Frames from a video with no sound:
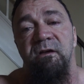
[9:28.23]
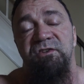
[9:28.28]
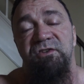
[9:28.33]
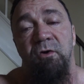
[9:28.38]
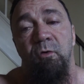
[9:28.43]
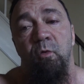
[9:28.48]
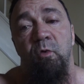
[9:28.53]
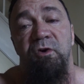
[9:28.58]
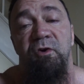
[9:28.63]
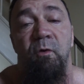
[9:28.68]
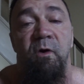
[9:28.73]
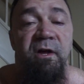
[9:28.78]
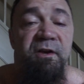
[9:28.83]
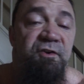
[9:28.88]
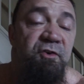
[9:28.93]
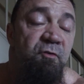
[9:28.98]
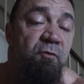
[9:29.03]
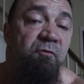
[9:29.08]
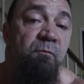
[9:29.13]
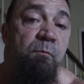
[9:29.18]
So, what do I
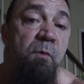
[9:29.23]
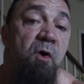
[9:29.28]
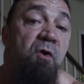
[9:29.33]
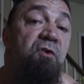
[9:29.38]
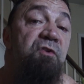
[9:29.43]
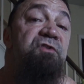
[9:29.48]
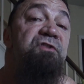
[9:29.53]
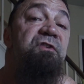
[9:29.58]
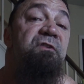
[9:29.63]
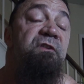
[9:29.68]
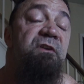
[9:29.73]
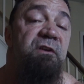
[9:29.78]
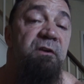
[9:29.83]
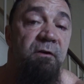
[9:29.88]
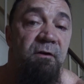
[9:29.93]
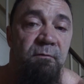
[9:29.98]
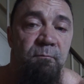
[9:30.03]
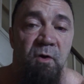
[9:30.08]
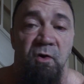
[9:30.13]
do most of the year?